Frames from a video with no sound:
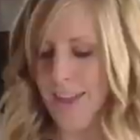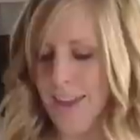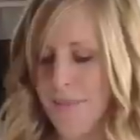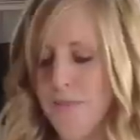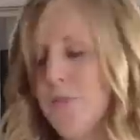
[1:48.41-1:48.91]
And
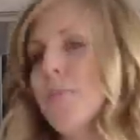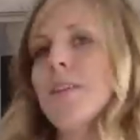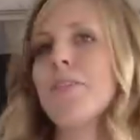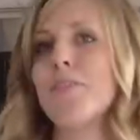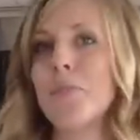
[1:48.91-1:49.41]
then for my
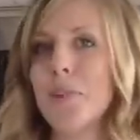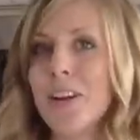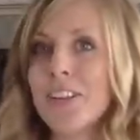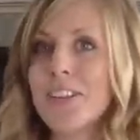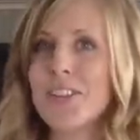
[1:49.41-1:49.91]
favorite
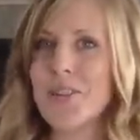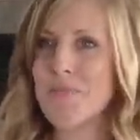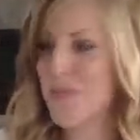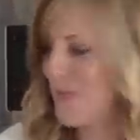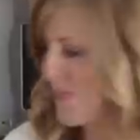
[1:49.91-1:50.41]
part, the
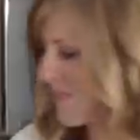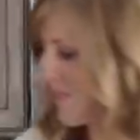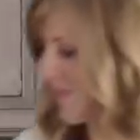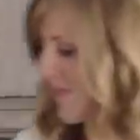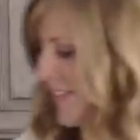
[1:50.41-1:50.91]
shrimp.
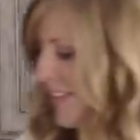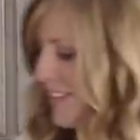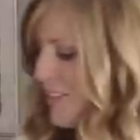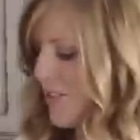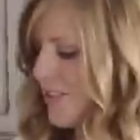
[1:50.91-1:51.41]

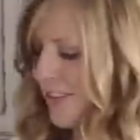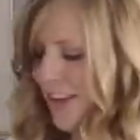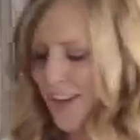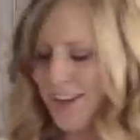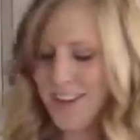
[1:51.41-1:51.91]
So you can,
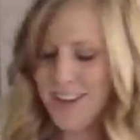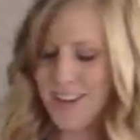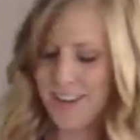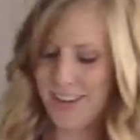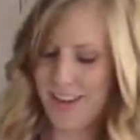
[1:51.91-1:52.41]

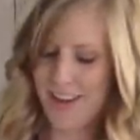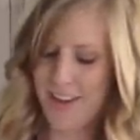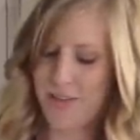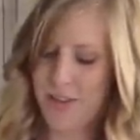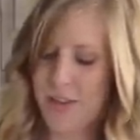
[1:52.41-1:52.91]
I, uh,
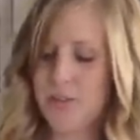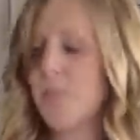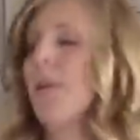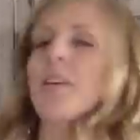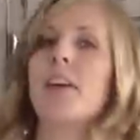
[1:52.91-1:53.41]
you can use
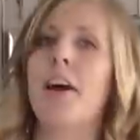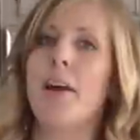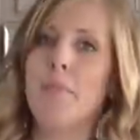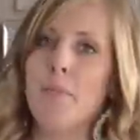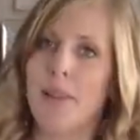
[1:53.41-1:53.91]
about a
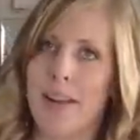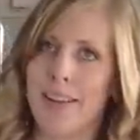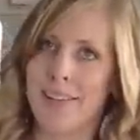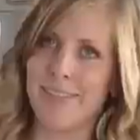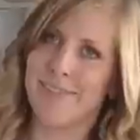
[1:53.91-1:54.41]
cup, but I
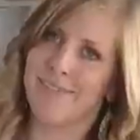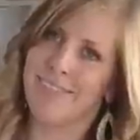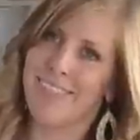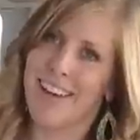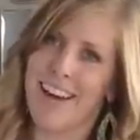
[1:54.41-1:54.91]
can,
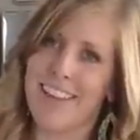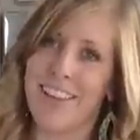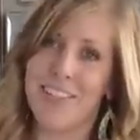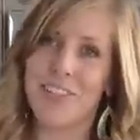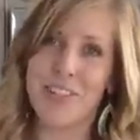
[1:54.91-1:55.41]
I
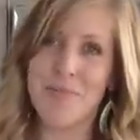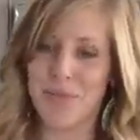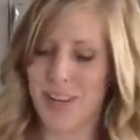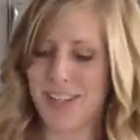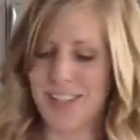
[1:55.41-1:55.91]
love shrimp,
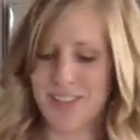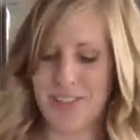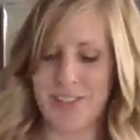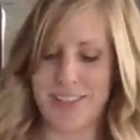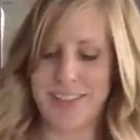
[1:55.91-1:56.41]
so I just
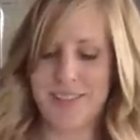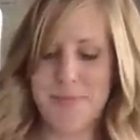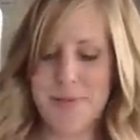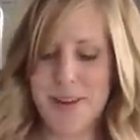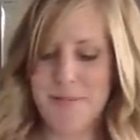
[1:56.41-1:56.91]
use
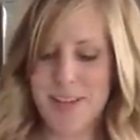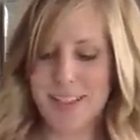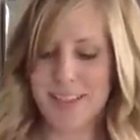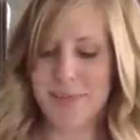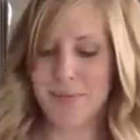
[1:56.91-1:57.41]
pretty much
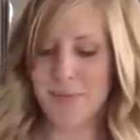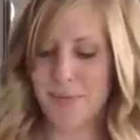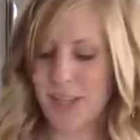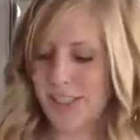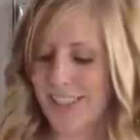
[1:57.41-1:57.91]
as
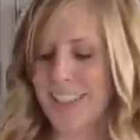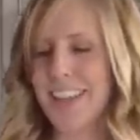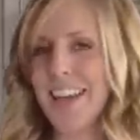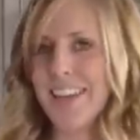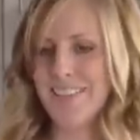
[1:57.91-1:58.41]
much as I
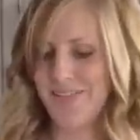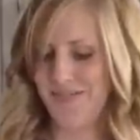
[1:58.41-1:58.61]
can.